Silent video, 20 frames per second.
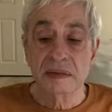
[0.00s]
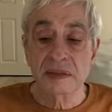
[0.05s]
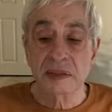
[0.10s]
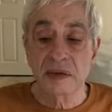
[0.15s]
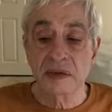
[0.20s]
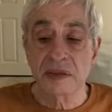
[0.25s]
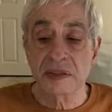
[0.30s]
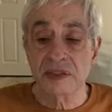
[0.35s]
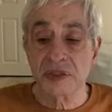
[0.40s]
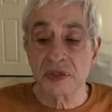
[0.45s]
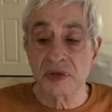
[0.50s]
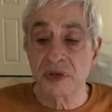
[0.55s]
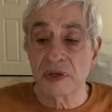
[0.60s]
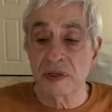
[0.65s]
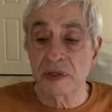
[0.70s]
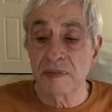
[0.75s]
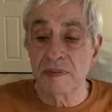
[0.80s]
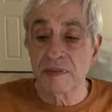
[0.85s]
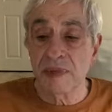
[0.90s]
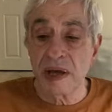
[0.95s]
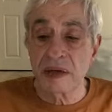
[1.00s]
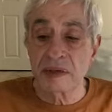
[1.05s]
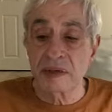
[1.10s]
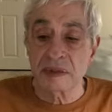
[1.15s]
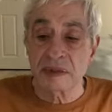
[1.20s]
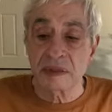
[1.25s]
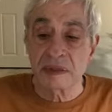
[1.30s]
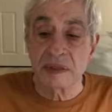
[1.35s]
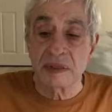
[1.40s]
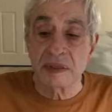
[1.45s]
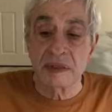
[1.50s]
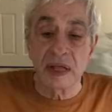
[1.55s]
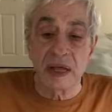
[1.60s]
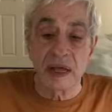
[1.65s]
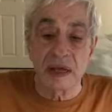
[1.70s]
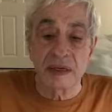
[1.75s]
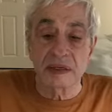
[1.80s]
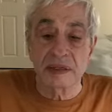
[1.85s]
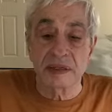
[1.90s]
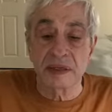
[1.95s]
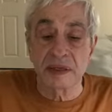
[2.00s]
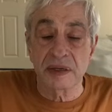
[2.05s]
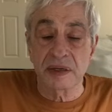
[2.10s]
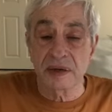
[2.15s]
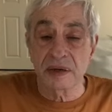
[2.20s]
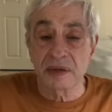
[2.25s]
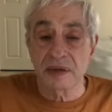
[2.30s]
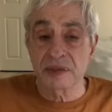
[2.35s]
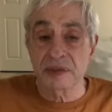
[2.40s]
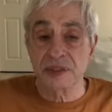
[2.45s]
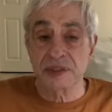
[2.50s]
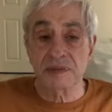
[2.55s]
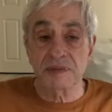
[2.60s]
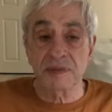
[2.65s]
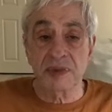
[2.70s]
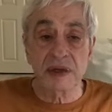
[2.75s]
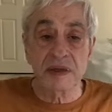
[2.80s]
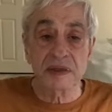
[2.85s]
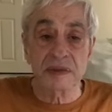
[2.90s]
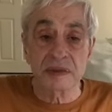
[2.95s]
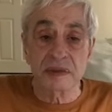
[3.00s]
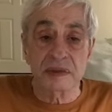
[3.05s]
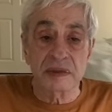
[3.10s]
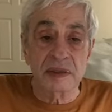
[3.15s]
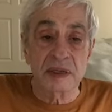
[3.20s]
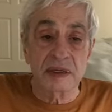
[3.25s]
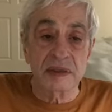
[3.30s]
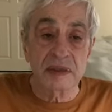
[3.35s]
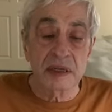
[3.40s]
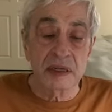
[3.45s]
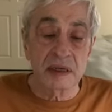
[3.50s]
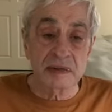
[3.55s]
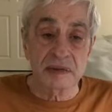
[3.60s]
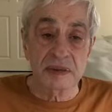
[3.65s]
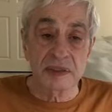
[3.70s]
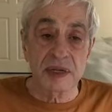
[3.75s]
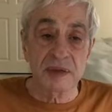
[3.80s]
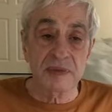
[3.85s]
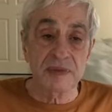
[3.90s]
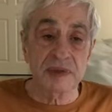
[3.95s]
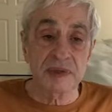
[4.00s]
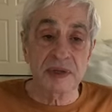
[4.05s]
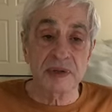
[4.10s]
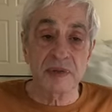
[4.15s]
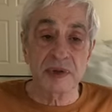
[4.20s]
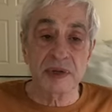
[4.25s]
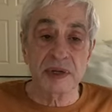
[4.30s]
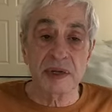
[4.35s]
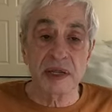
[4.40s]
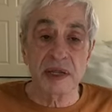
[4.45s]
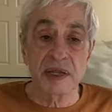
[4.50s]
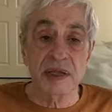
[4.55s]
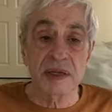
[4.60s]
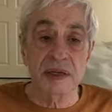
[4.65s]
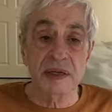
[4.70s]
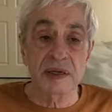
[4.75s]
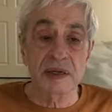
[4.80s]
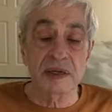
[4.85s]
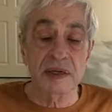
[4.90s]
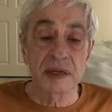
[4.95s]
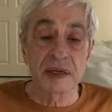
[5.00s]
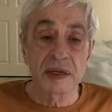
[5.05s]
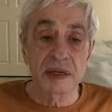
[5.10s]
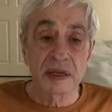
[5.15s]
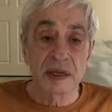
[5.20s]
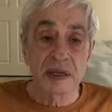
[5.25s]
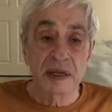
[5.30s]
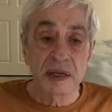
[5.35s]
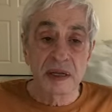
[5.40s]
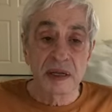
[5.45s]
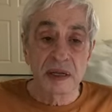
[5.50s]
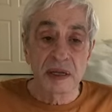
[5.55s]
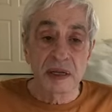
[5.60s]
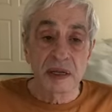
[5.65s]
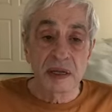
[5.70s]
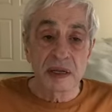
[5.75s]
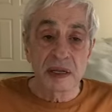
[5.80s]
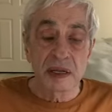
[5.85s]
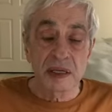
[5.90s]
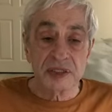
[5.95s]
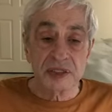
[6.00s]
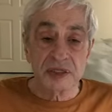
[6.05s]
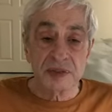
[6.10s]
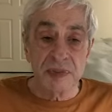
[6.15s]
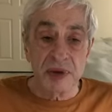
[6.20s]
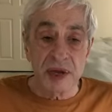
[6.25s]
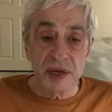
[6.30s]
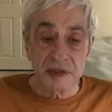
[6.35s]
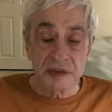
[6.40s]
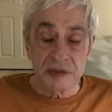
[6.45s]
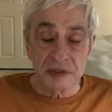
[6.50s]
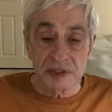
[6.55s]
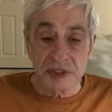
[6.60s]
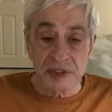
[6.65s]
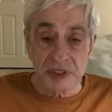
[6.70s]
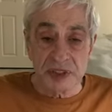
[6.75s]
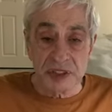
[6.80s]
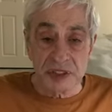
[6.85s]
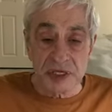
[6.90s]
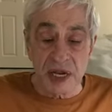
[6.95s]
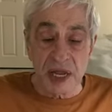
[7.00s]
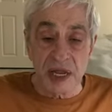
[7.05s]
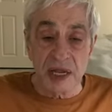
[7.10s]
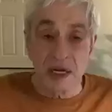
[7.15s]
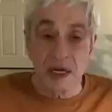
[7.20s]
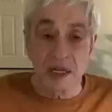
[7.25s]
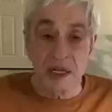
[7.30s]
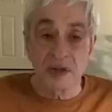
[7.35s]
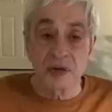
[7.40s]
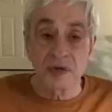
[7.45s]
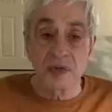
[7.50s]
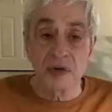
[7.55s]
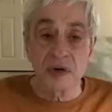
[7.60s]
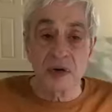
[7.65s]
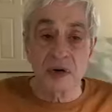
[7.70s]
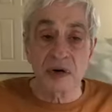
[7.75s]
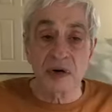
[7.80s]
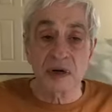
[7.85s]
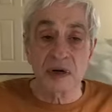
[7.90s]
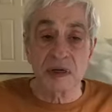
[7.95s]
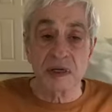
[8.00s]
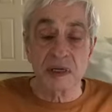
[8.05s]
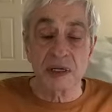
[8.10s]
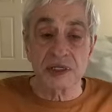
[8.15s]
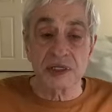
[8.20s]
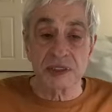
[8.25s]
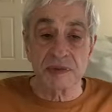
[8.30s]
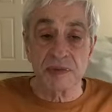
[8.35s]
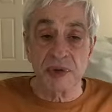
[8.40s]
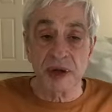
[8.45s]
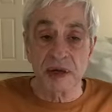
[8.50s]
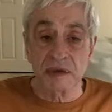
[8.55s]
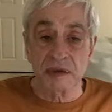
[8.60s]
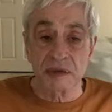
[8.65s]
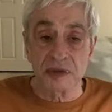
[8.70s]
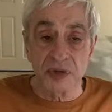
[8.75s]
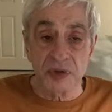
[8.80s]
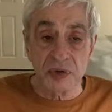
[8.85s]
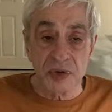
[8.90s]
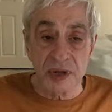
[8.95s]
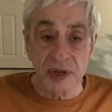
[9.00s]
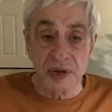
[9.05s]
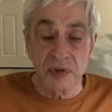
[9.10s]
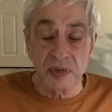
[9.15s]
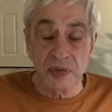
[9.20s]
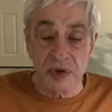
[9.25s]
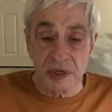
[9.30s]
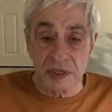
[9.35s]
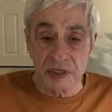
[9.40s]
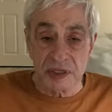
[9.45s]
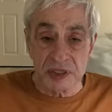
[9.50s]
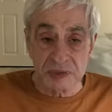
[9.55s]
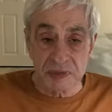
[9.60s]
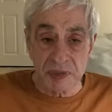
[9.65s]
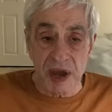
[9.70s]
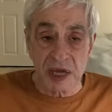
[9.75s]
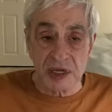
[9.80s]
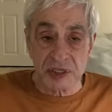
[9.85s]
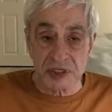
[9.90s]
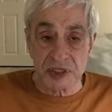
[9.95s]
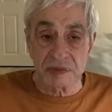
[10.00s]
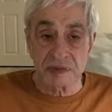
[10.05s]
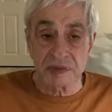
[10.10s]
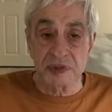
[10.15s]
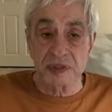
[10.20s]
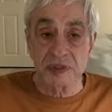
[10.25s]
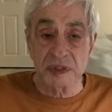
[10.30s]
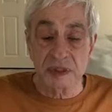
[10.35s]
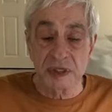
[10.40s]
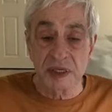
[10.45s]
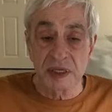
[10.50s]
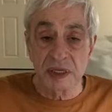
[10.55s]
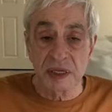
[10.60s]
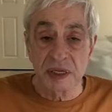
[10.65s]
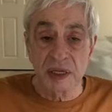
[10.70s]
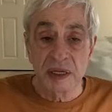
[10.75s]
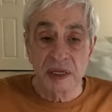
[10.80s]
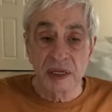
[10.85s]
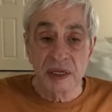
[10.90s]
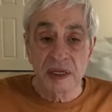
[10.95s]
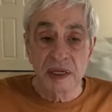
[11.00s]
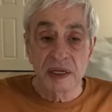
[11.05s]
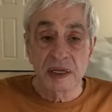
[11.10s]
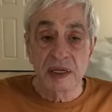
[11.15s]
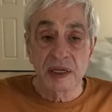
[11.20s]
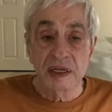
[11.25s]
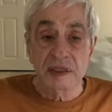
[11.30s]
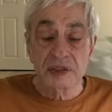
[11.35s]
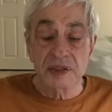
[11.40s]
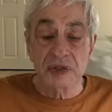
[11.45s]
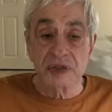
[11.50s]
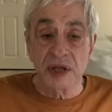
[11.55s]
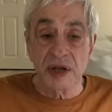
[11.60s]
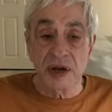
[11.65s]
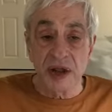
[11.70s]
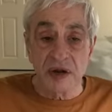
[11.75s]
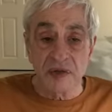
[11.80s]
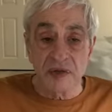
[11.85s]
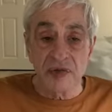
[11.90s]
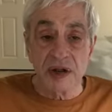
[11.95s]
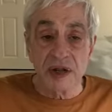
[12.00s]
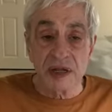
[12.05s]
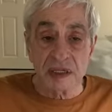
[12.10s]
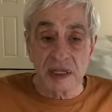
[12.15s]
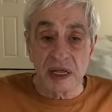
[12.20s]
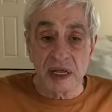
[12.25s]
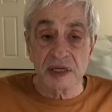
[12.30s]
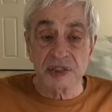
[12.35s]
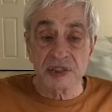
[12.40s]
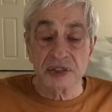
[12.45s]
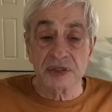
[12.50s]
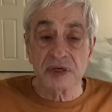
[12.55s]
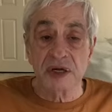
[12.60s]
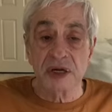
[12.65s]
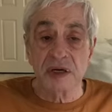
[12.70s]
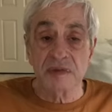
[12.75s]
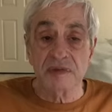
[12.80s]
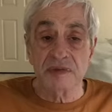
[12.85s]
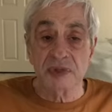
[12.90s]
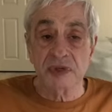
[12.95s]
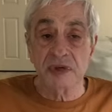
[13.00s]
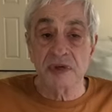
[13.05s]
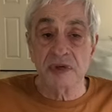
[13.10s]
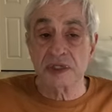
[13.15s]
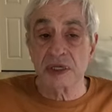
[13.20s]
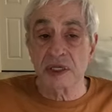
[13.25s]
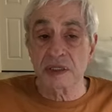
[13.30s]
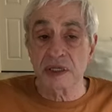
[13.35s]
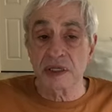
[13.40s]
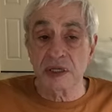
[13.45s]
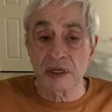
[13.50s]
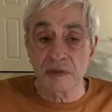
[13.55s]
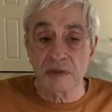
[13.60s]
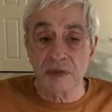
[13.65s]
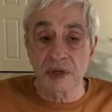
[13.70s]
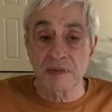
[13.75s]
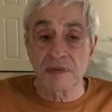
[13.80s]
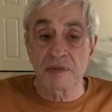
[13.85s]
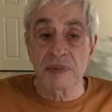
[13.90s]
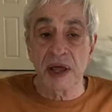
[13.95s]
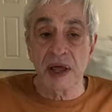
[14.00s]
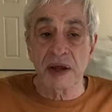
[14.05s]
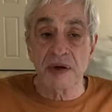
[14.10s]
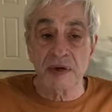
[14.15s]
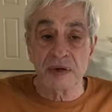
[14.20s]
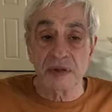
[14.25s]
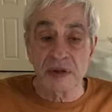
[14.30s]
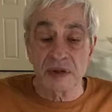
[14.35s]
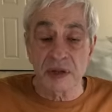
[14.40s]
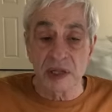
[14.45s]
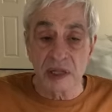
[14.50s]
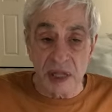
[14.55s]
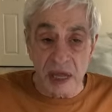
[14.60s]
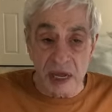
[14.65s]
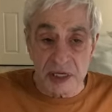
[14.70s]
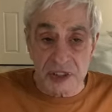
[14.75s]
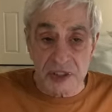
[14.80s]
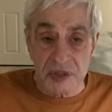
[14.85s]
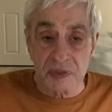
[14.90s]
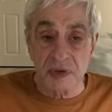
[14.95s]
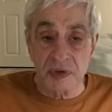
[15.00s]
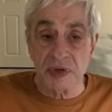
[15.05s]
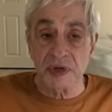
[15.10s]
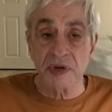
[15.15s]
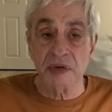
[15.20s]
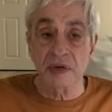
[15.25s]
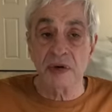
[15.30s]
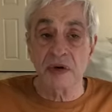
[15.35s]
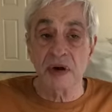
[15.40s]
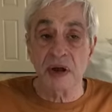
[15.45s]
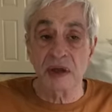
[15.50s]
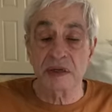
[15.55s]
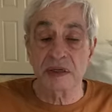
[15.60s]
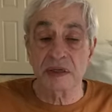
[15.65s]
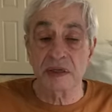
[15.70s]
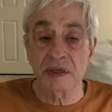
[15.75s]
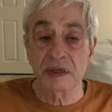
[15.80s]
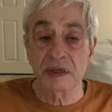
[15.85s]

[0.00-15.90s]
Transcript: Oh, it's all about that. You know, it's about how deeply we need. It's about sustaining the work. It's about doing what's possible so that every class you come to is a little bit better than the last one you were at.